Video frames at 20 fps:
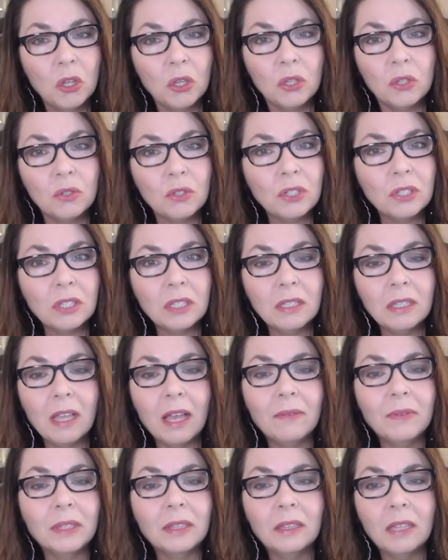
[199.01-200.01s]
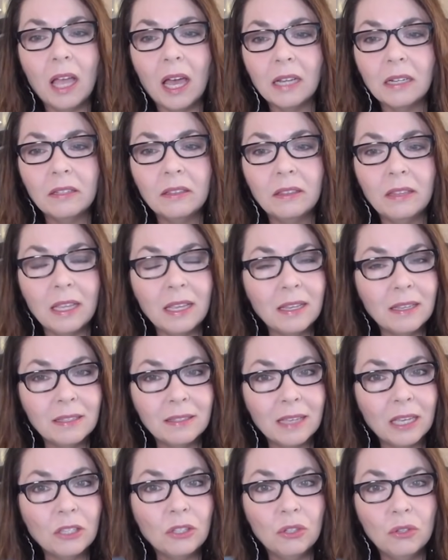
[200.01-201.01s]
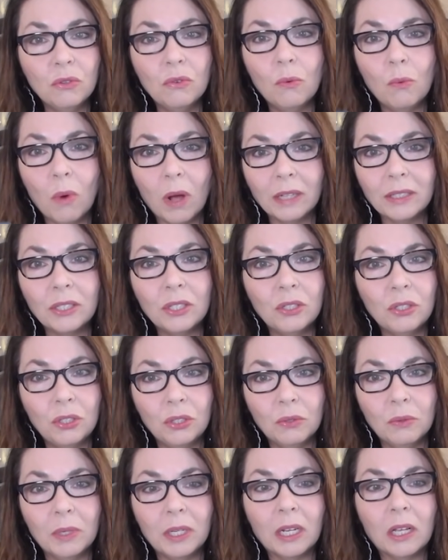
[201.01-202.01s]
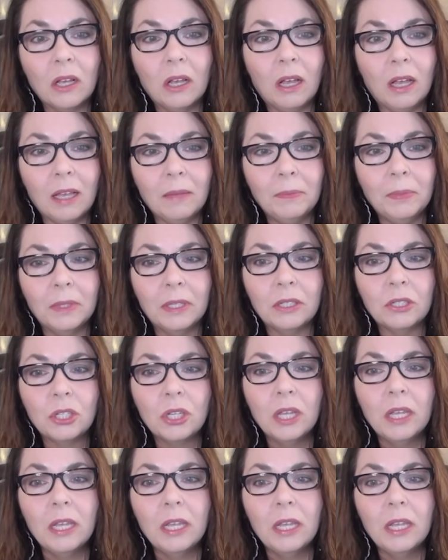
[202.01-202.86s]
You still have a lot of things that you want to do and accomplish.